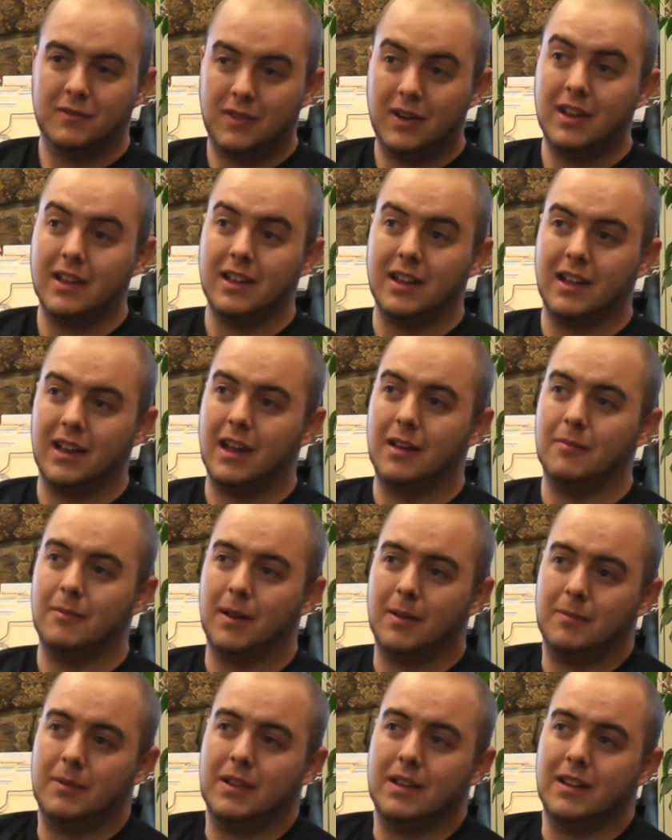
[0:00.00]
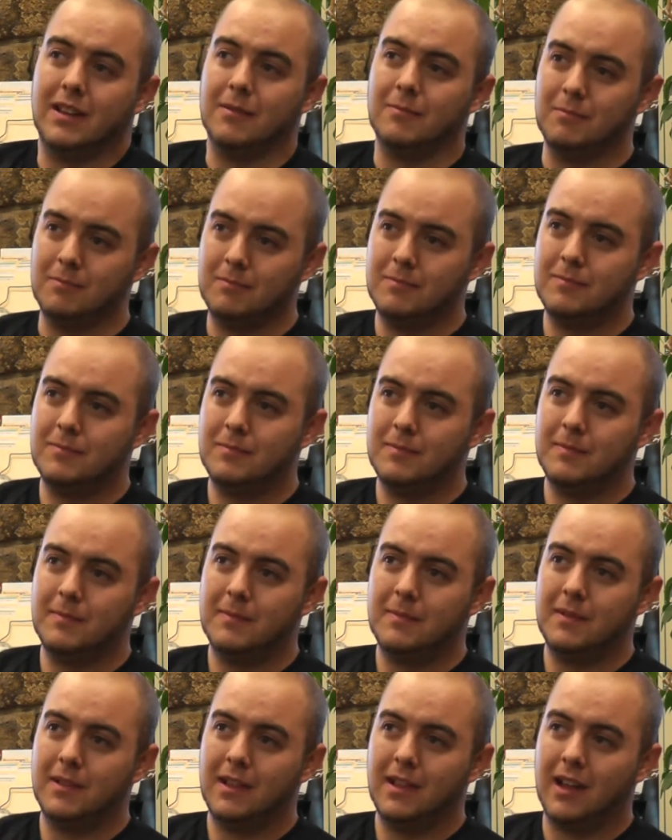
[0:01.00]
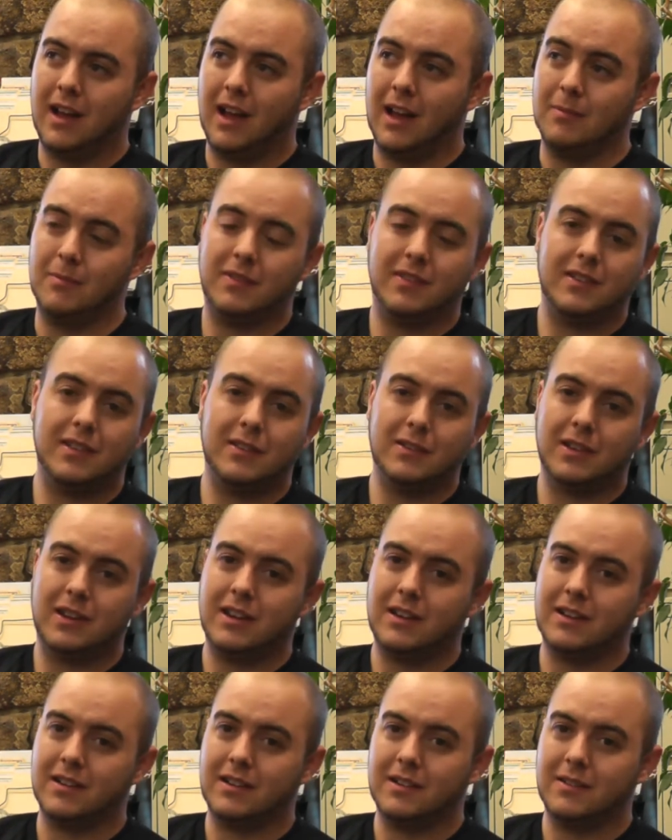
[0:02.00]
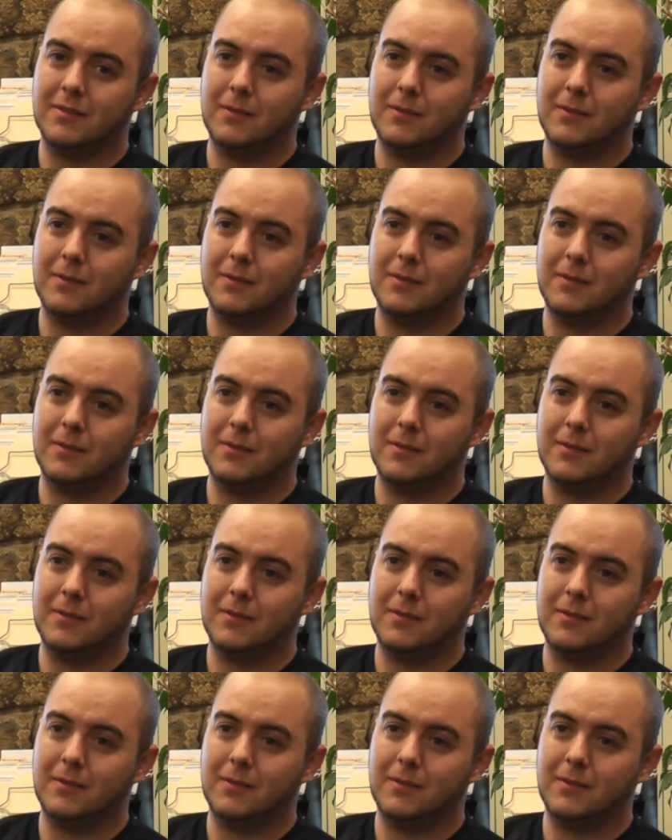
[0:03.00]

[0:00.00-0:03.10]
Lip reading: Right, and I'm still here.